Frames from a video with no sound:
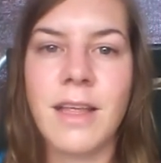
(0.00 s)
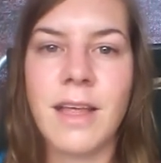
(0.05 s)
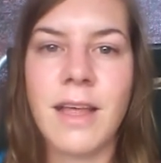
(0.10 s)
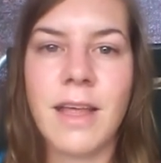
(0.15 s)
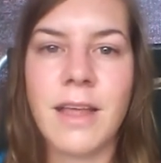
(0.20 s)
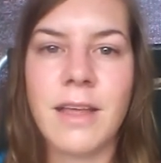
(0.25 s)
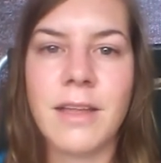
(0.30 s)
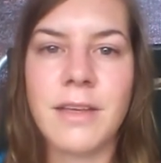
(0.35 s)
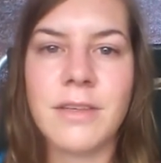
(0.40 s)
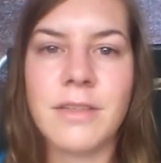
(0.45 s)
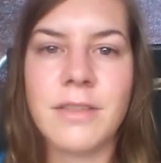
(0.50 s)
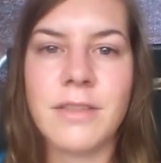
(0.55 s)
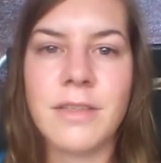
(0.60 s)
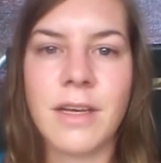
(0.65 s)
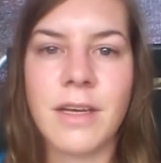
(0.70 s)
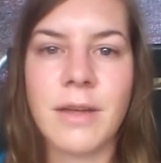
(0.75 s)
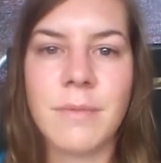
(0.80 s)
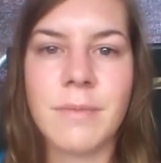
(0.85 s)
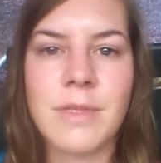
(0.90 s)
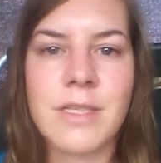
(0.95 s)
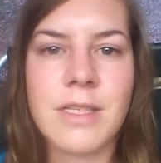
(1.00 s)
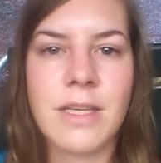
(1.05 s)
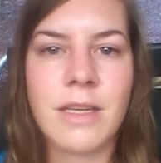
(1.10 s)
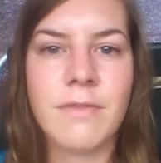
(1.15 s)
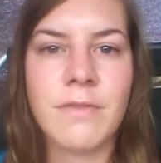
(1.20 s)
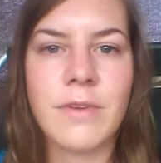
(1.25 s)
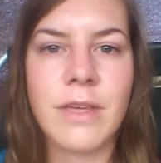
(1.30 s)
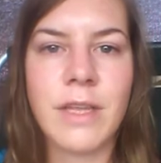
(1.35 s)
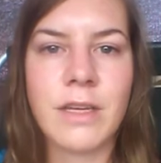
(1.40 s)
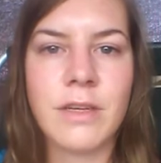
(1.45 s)
And instead
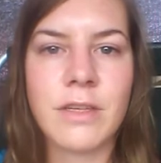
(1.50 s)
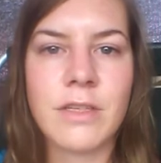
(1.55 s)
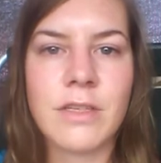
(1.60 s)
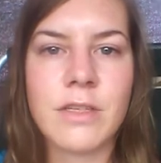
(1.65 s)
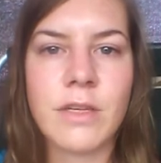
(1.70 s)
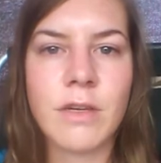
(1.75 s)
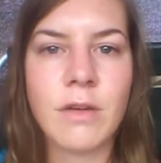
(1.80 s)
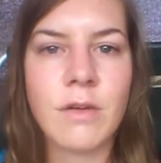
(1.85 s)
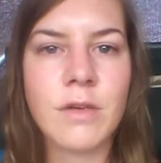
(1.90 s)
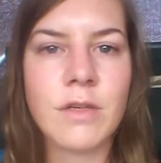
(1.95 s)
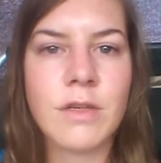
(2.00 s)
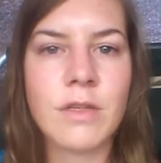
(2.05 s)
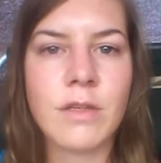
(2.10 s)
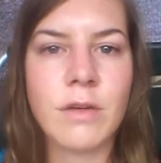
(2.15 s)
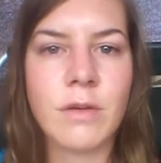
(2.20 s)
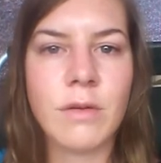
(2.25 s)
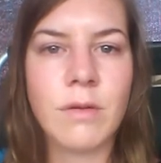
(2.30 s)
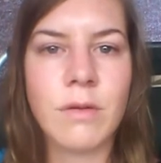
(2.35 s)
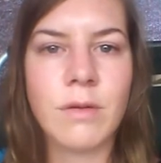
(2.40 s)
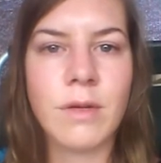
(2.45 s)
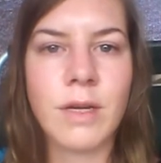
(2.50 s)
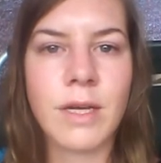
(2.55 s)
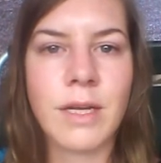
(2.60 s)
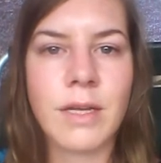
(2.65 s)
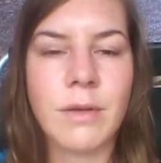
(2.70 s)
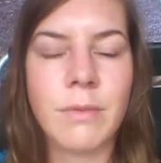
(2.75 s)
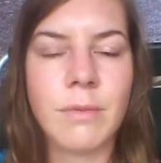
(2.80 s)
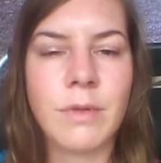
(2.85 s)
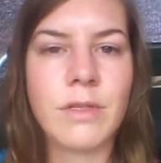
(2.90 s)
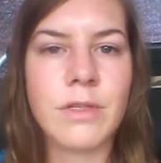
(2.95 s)
of getting discouraged, though,
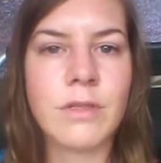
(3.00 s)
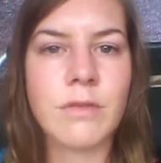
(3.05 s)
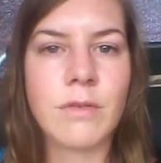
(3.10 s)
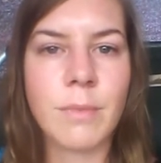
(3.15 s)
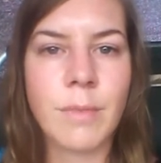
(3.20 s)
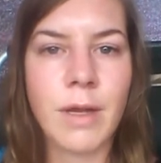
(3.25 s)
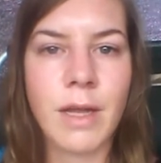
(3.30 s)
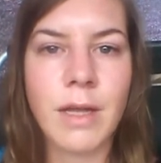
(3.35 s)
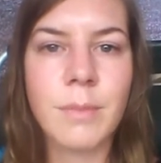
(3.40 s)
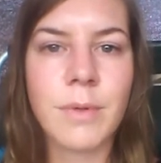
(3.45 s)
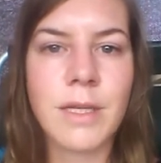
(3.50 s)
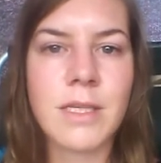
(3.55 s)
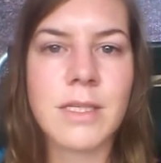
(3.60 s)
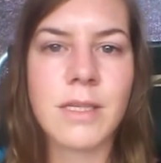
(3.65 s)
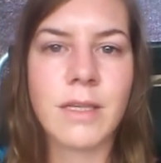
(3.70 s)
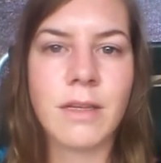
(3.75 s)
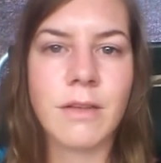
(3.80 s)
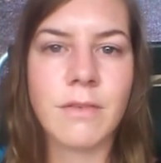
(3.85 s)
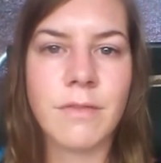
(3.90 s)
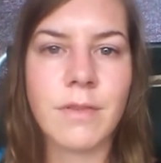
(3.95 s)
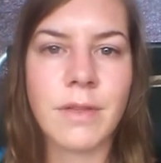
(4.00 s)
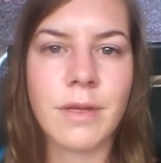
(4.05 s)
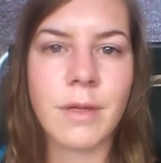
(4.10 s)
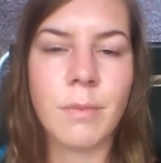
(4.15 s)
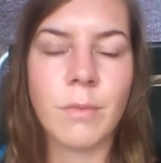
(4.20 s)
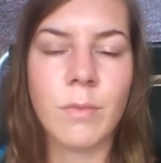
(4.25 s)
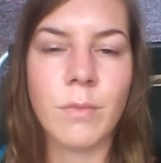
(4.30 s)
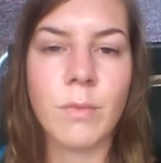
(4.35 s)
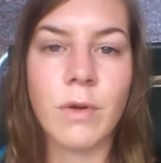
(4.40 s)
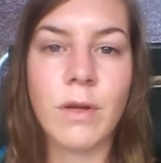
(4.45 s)
I would just remind myself that
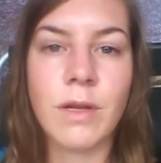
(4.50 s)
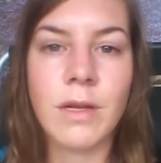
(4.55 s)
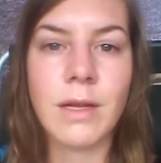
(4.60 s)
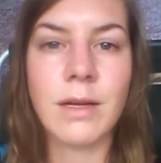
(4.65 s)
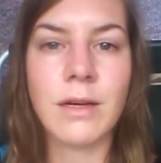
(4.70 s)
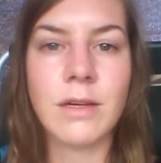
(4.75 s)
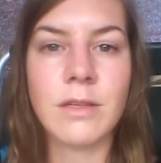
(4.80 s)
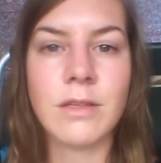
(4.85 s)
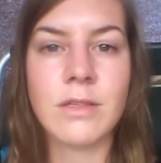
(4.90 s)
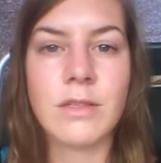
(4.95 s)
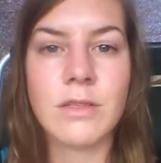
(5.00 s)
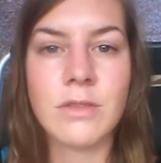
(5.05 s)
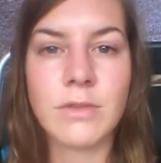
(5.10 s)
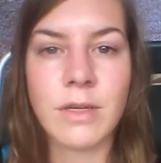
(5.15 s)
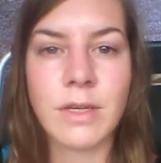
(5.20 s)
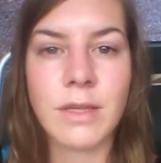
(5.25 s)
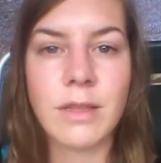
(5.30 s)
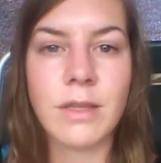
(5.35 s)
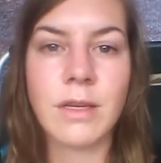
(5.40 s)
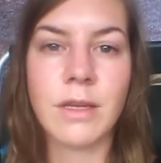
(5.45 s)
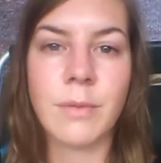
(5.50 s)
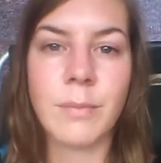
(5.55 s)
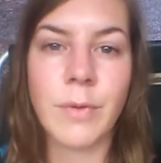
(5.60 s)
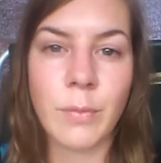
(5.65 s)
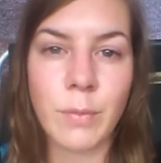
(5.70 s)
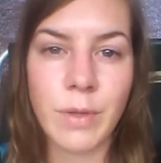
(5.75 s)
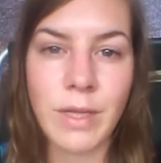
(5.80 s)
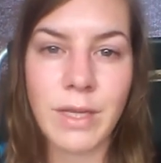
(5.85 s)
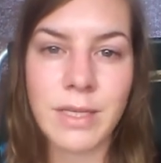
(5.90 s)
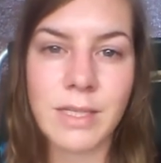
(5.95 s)
I'm working on strengthening
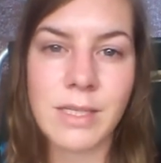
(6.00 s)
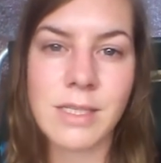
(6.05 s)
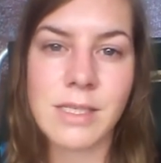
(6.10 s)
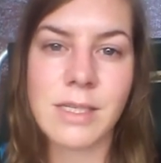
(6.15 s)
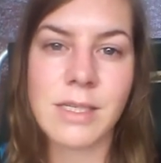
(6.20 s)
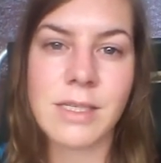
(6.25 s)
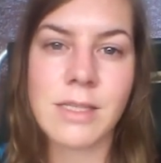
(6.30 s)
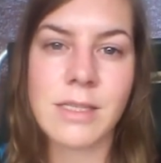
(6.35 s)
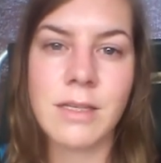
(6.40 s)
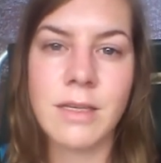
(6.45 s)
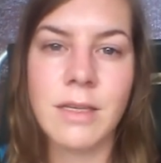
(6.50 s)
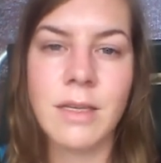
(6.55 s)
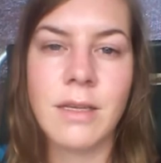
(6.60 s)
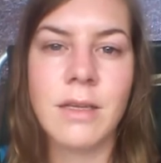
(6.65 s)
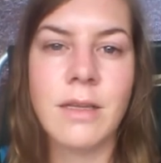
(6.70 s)
my weaknesses.